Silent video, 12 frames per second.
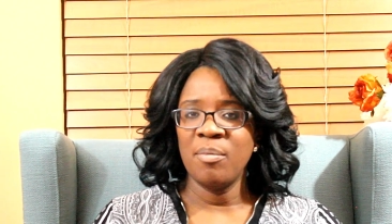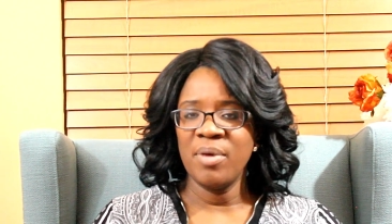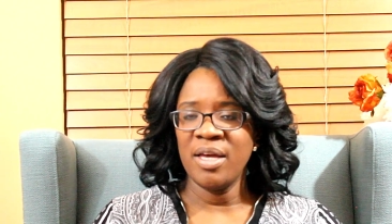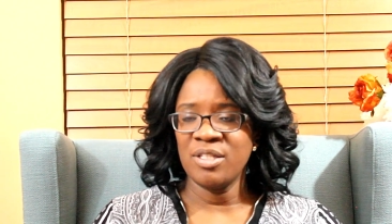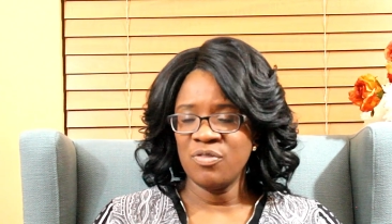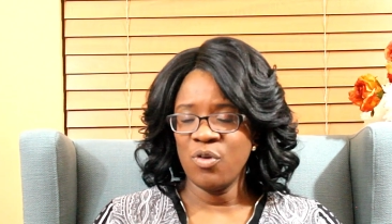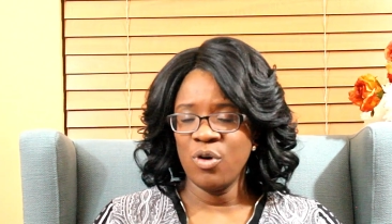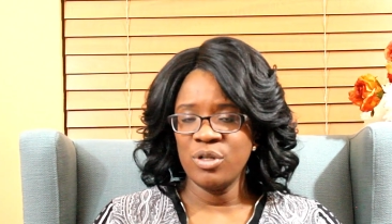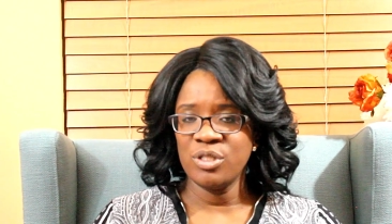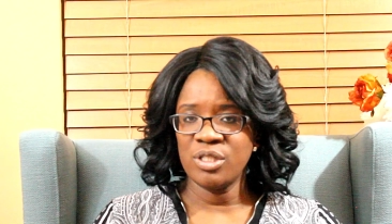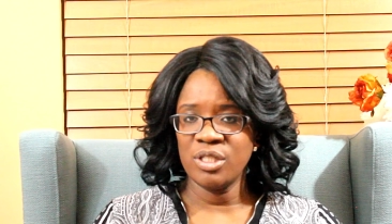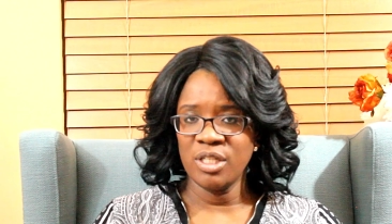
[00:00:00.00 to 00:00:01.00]
As far
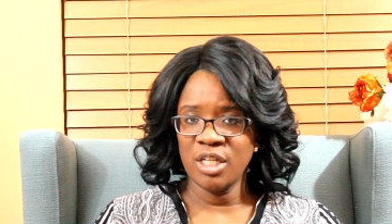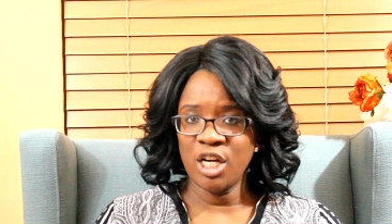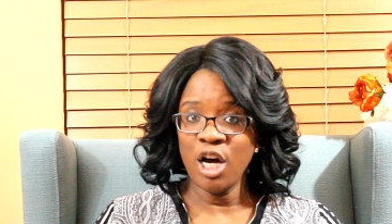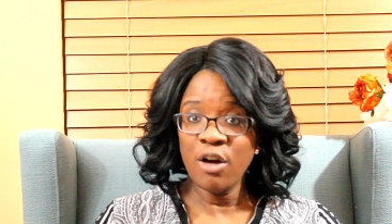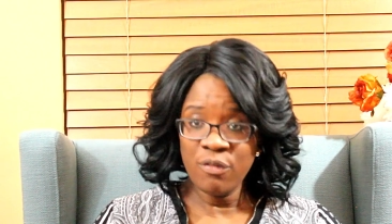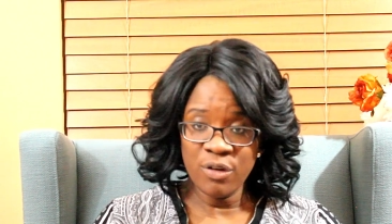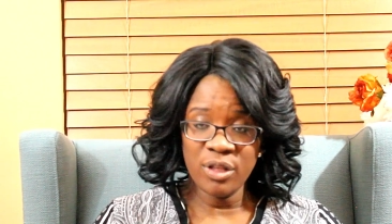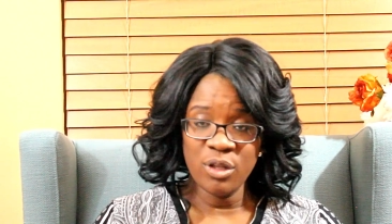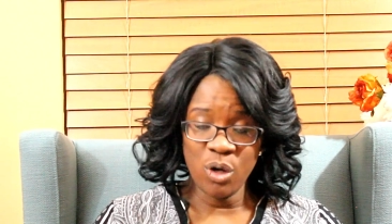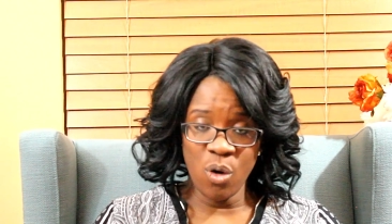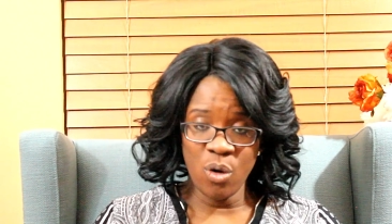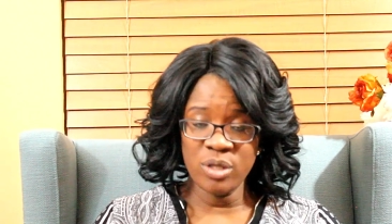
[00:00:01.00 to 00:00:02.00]
as covering the
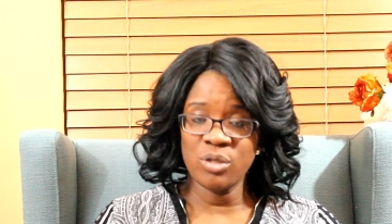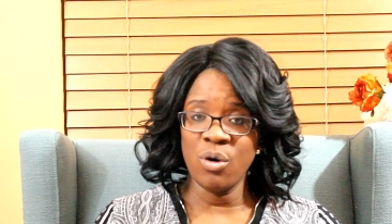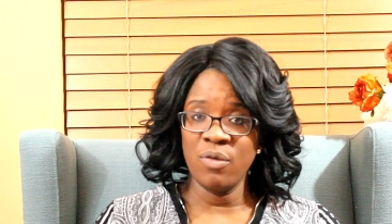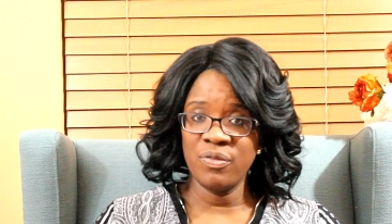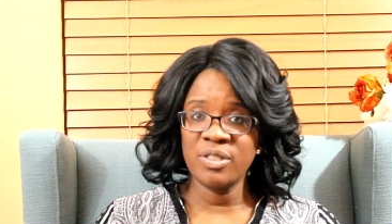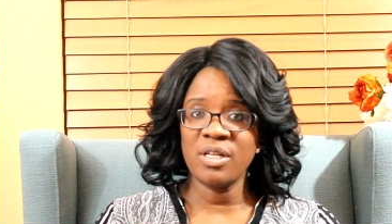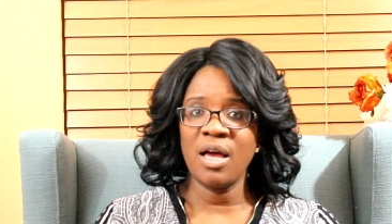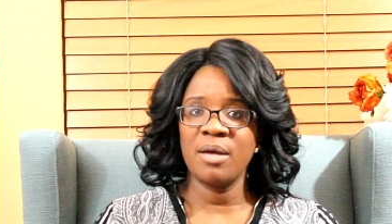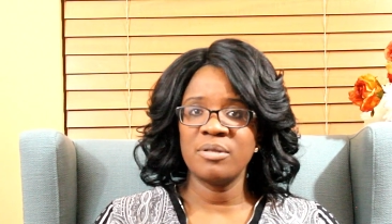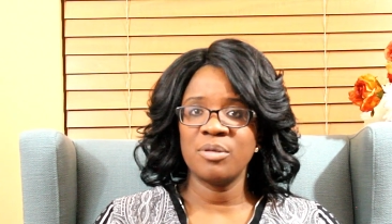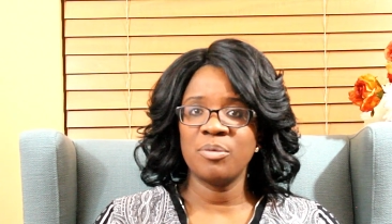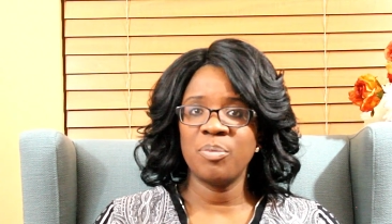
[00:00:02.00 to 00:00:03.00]
cost,
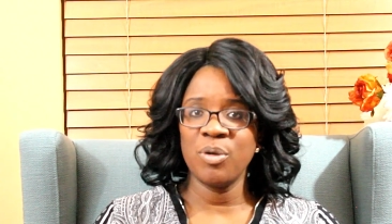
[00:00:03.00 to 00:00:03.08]
oftentimes